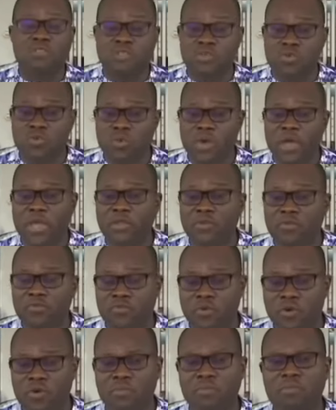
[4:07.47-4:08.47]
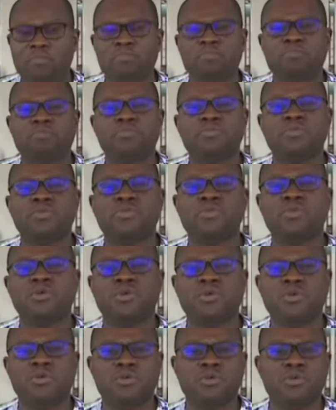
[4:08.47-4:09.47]
A law that Burkina
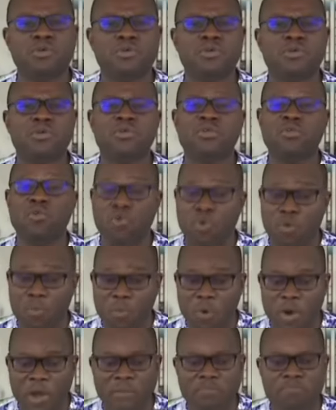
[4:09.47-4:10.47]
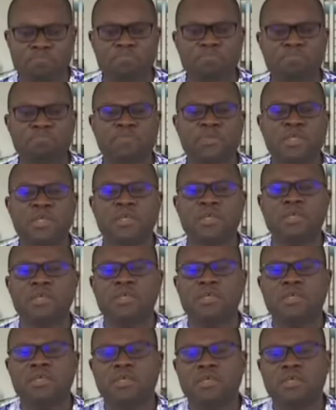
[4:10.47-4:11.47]
Faso intends to internalize.
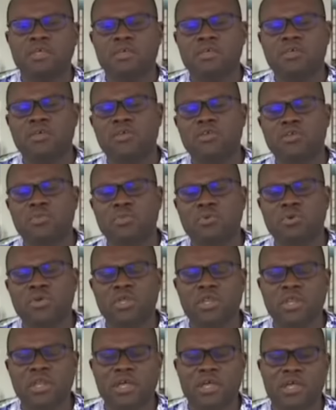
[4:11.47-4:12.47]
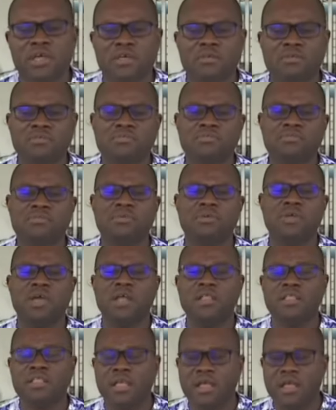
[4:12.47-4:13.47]
Because this law was passed to improve
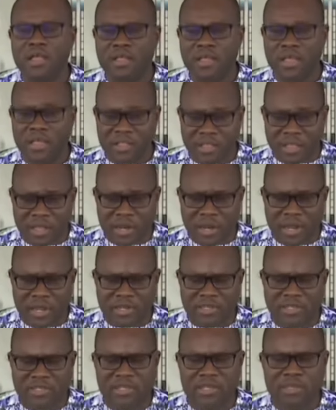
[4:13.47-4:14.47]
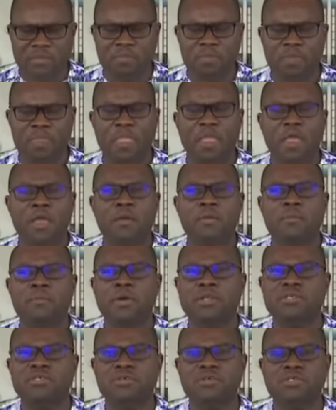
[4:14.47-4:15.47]
microfinance management systems.
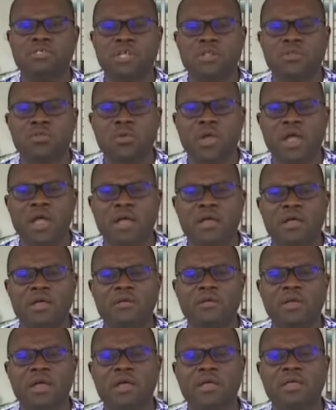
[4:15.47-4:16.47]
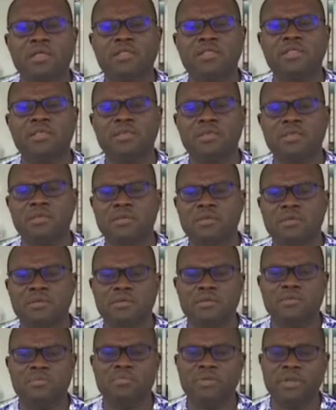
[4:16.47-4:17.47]
In fact, microfinance
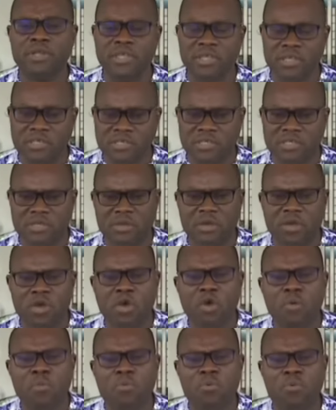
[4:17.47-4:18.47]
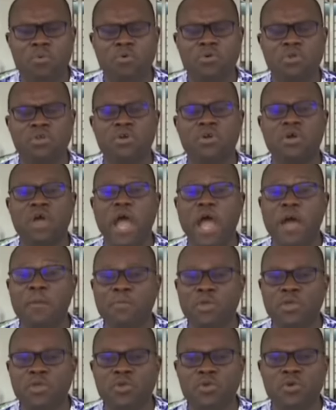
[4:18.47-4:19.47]
was governed by a law dating back to
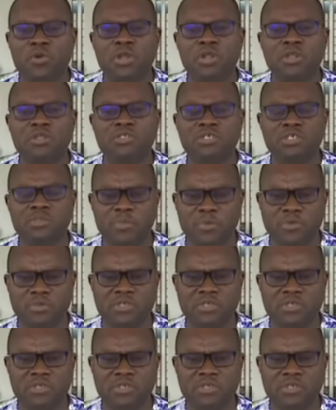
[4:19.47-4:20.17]
2007.